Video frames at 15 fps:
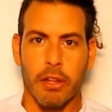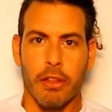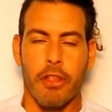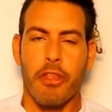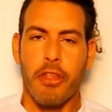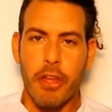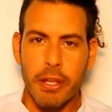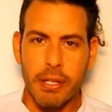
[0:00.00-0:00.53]

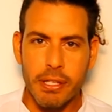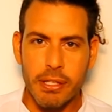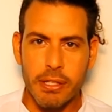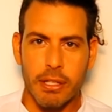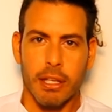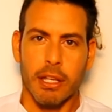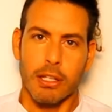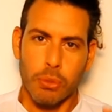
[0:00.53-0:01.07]

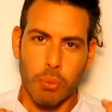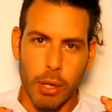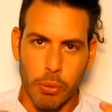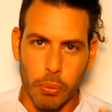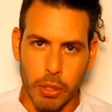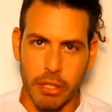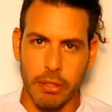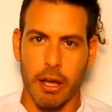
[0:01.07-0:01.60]
This is
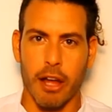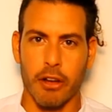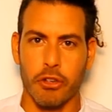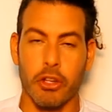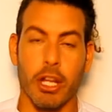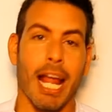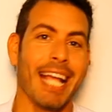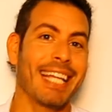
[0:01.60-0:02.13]
what we
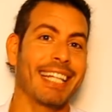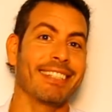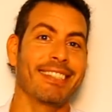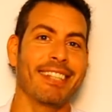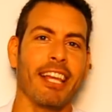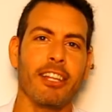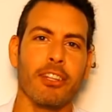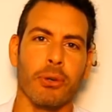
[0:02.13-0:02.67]
touch. And I can
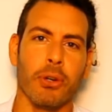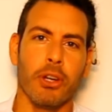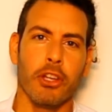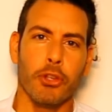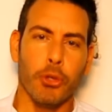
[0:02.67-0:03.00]
tell you,